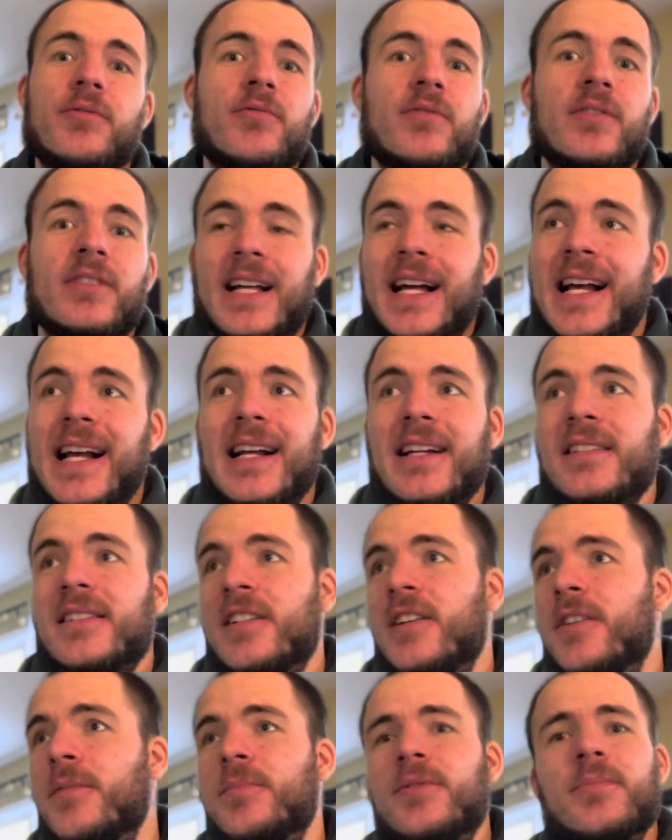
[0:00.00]
relax,
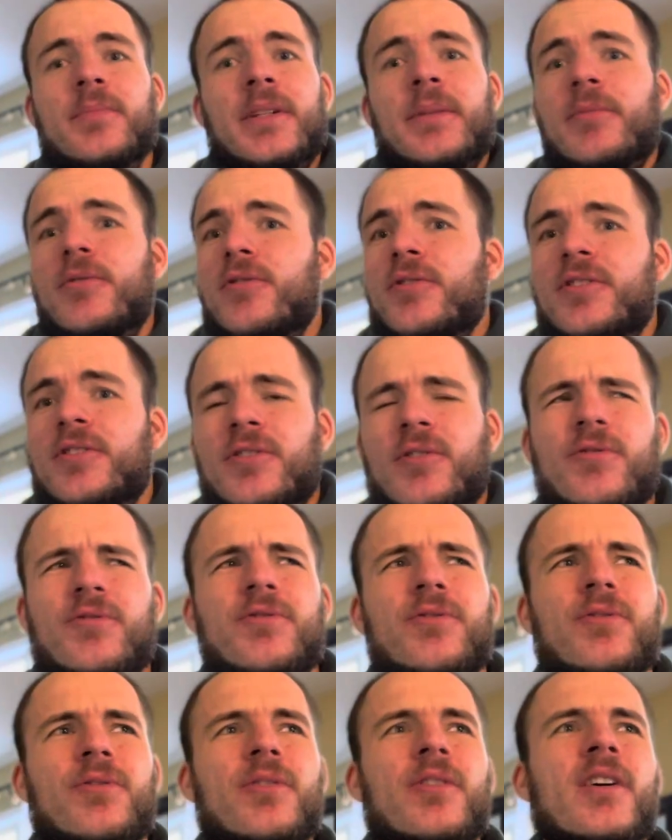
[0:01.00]
helps you be more
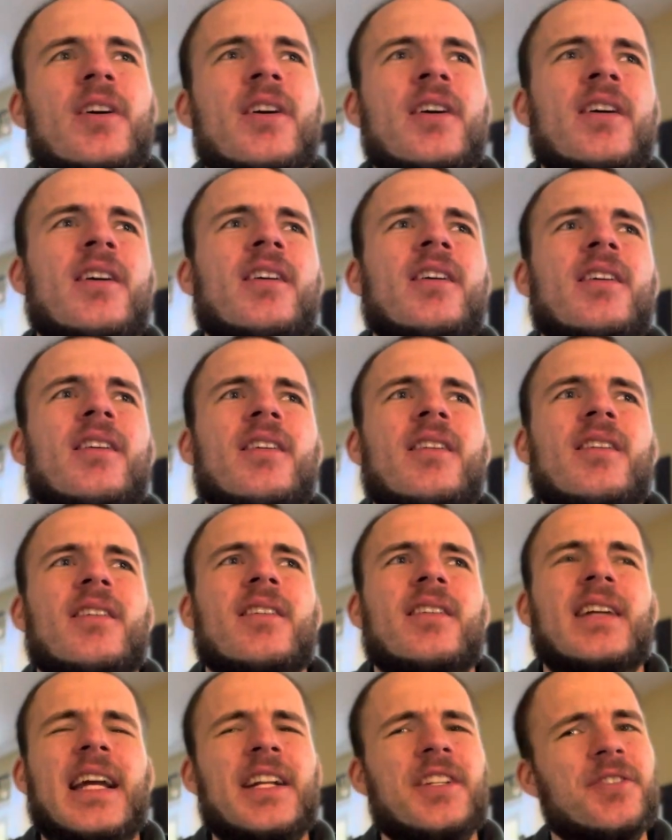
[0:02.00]
social.
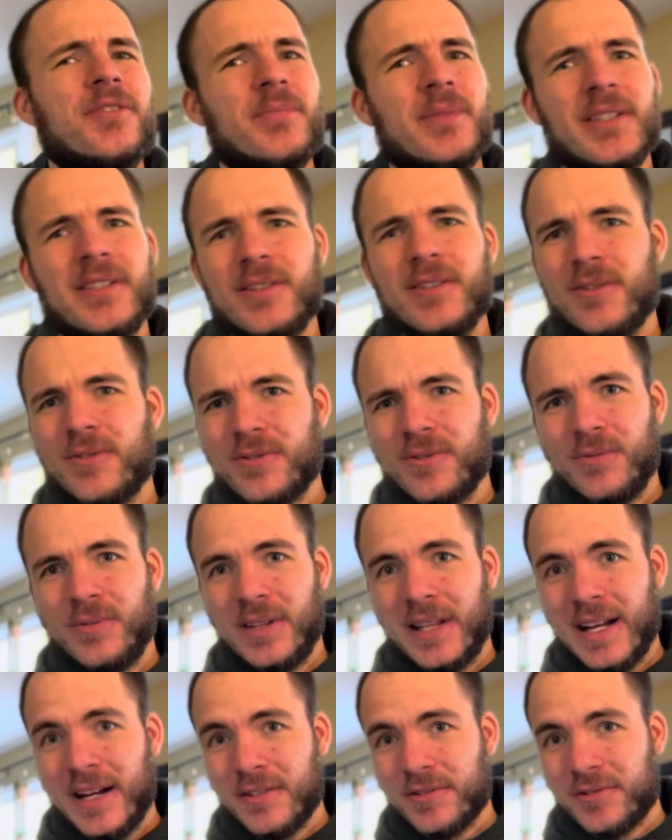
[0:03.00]
Can't you be social
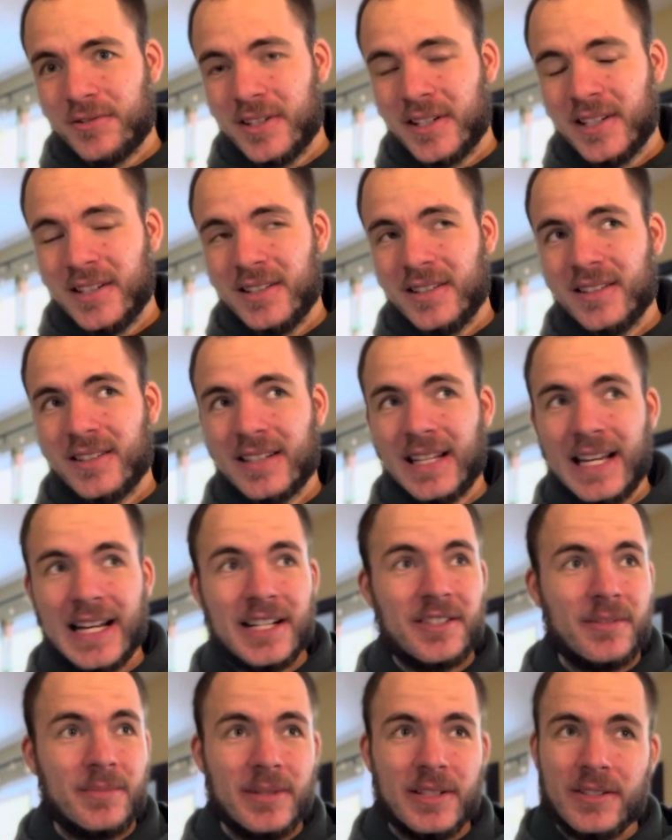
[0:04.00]
without drinking?
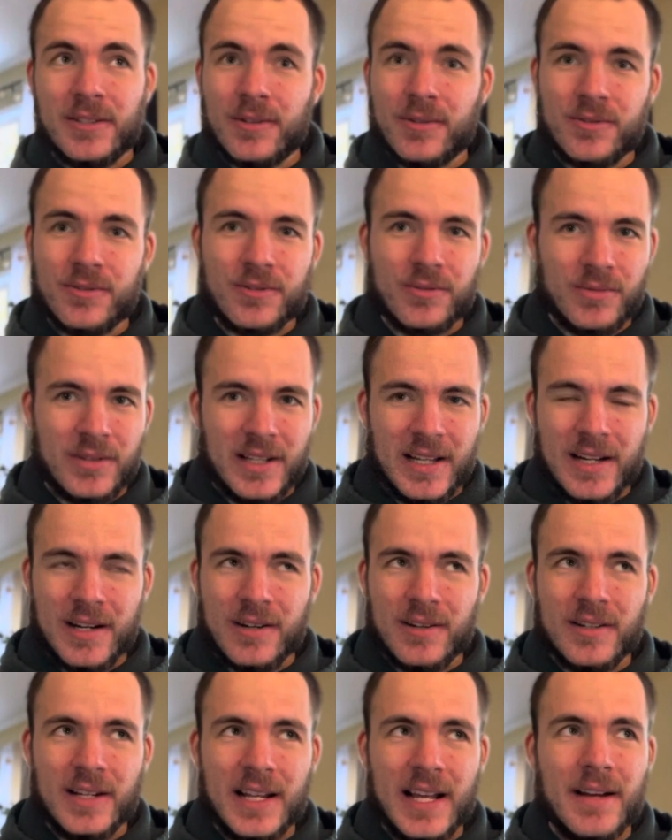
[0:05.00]
Can't you be social
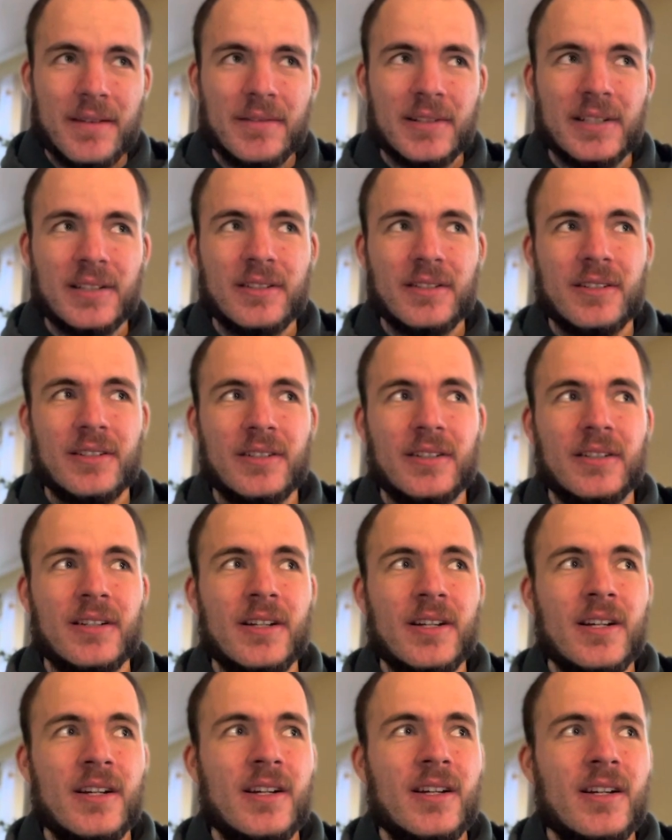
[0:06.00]
without having to
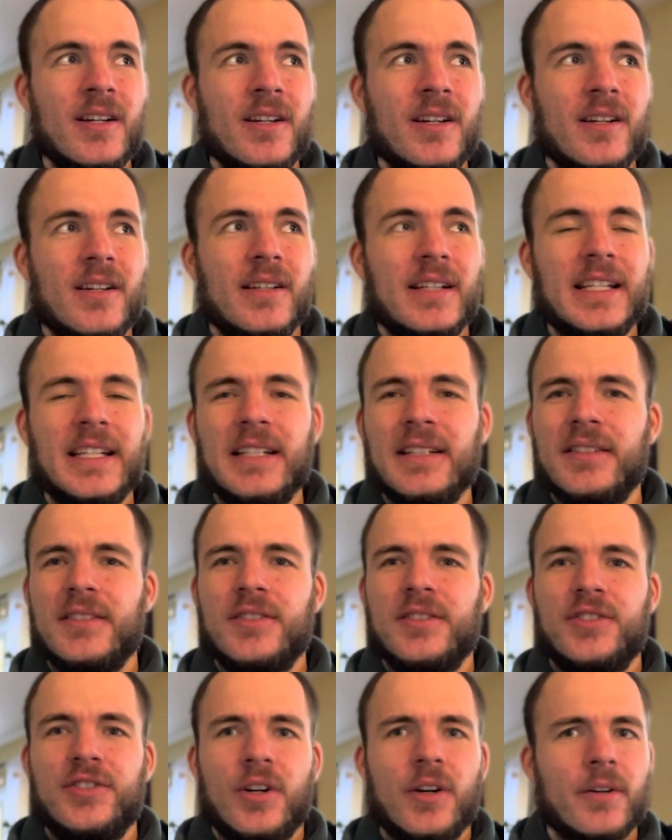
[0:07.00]
eat
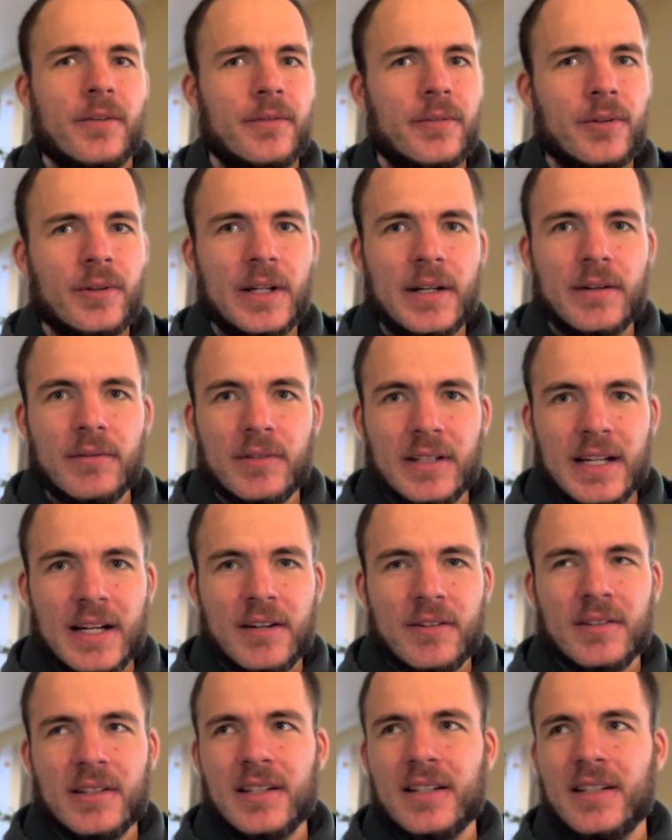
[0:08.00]
junk food every
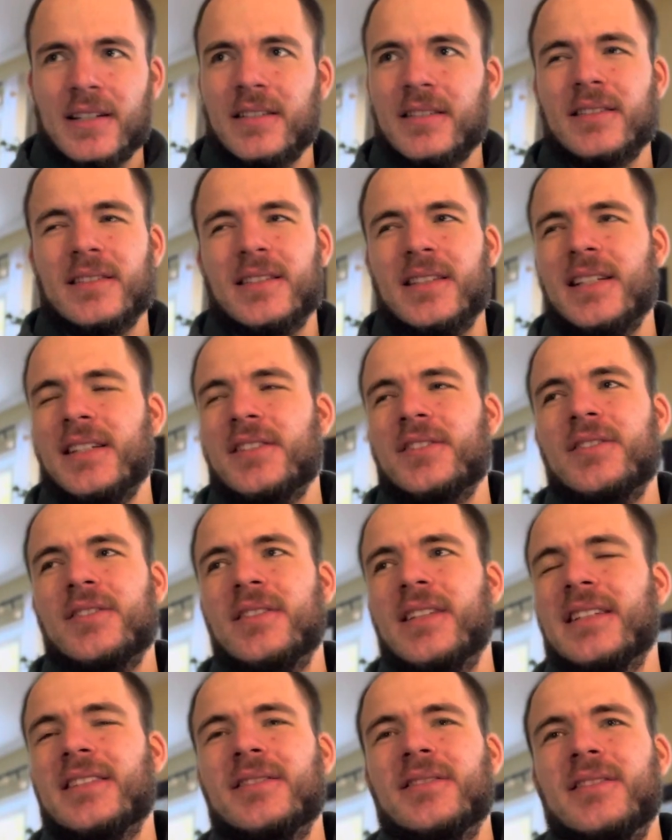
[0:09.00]
now and then? Can't you,
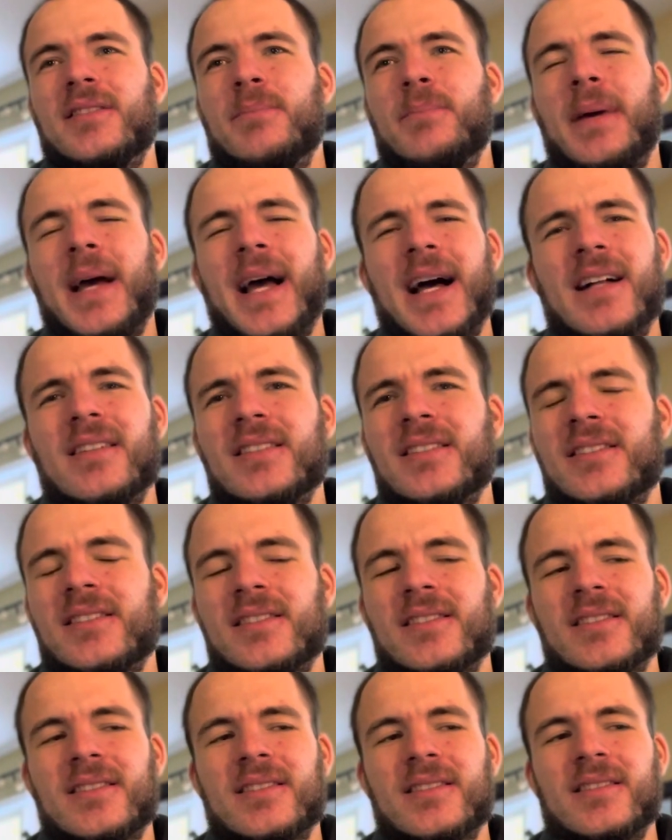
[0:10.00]
like,
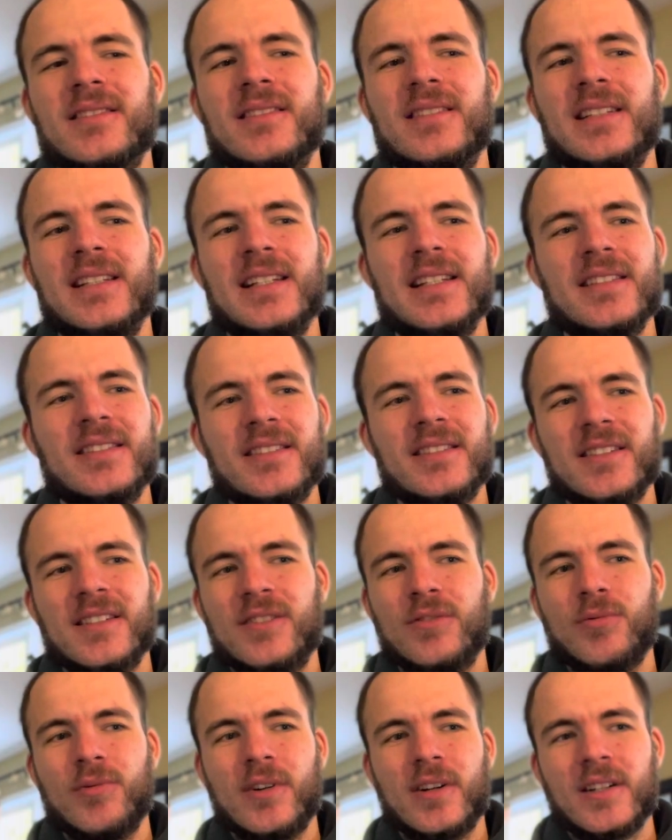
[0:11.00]
balance isn't going to
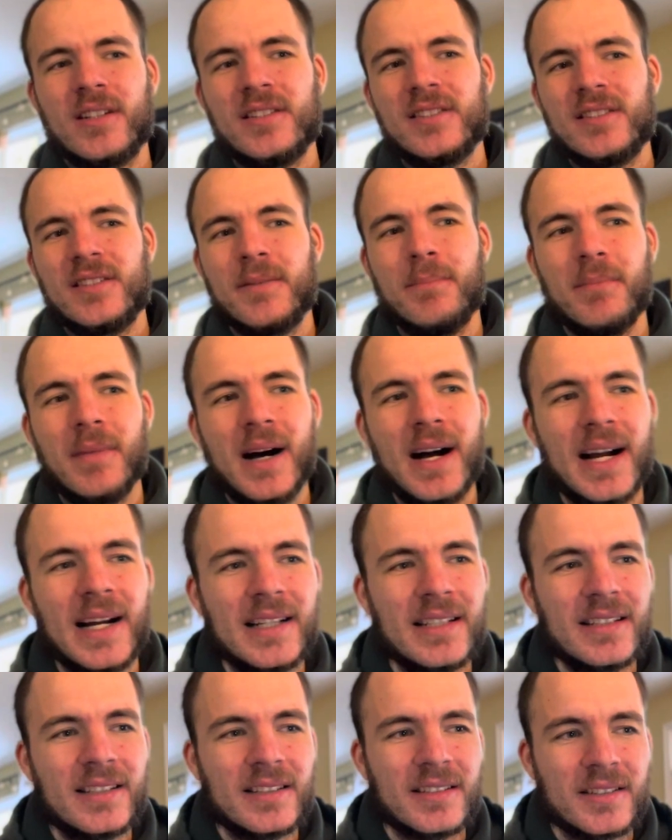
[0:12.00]
work because the mind,